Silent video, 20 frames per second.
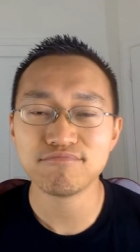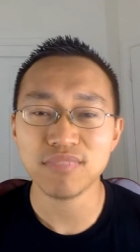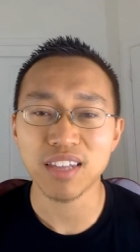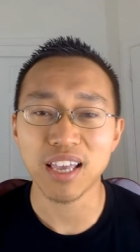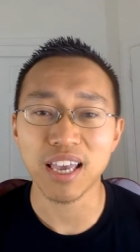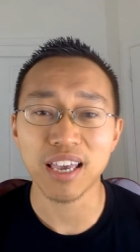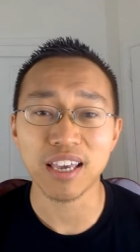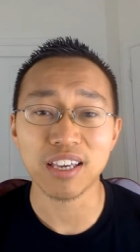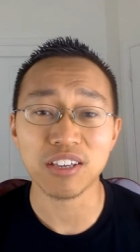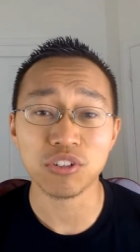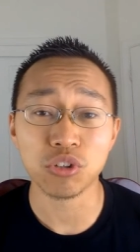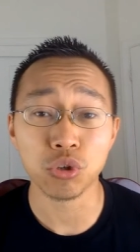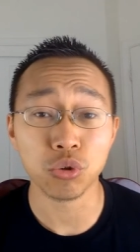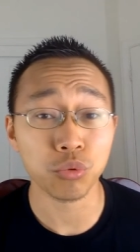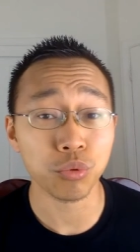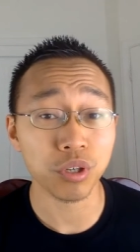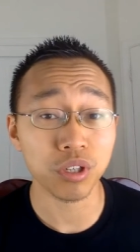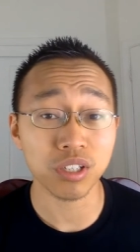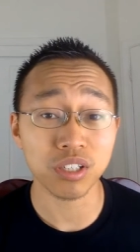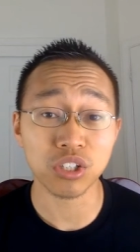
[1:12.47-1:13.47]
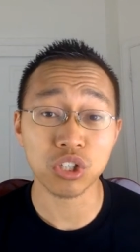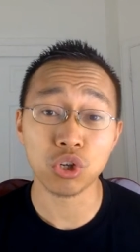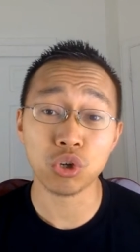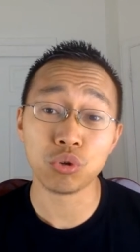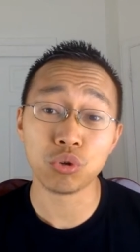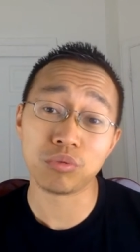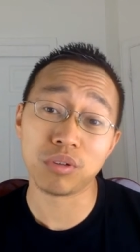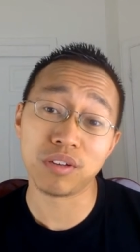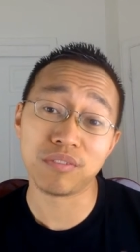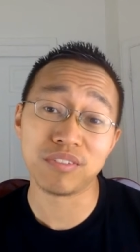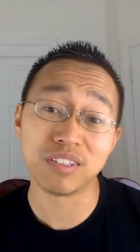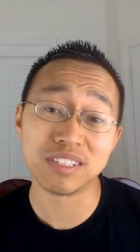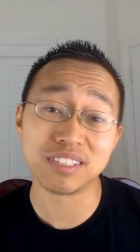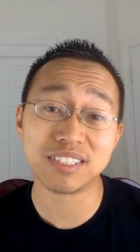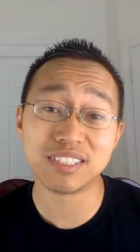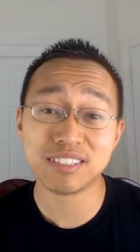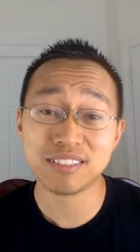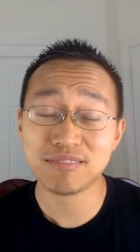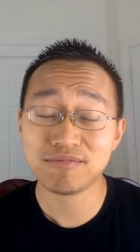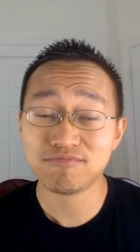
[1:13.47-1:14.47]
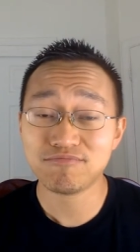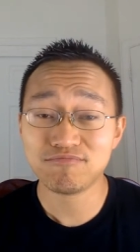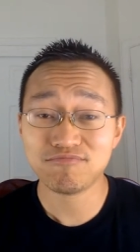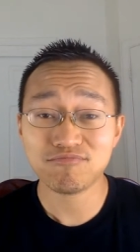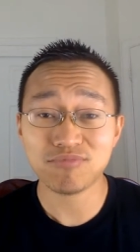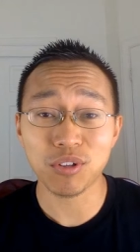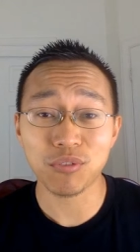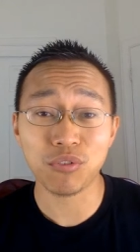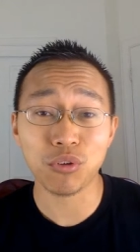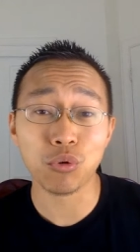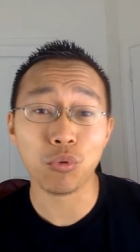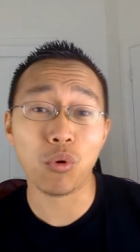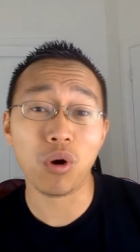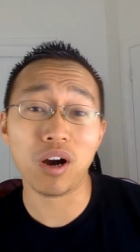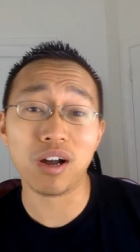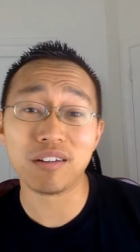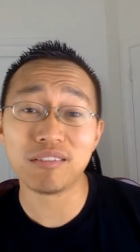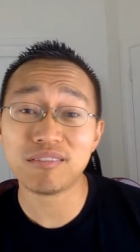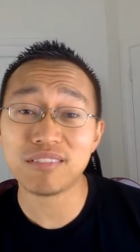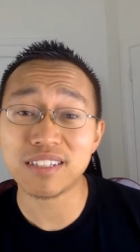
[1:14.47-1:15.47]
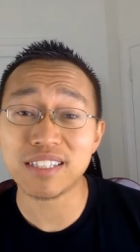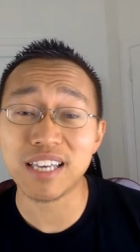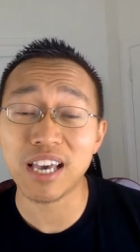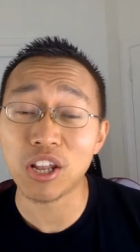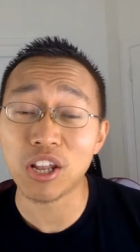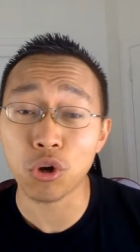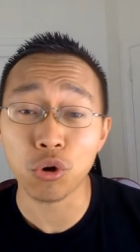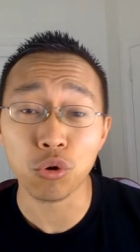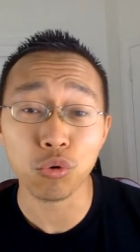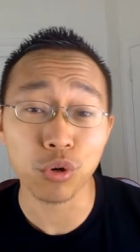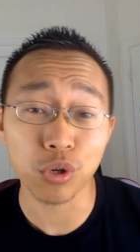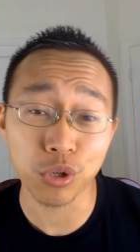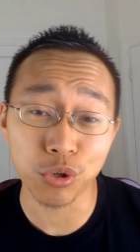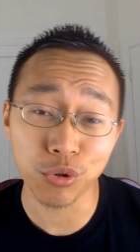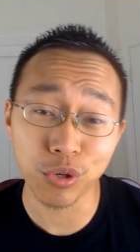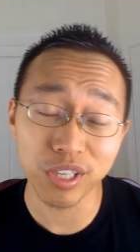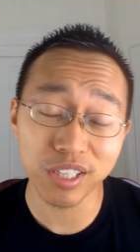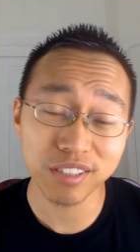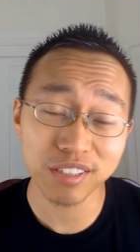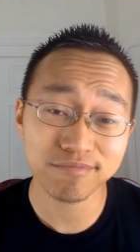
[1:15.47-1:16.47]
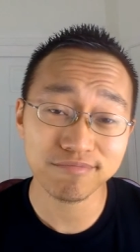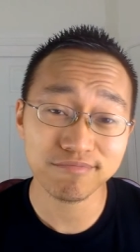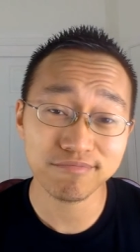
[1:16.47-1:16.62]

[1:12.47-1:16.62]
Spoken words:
and you don't really know if you want yellow or green.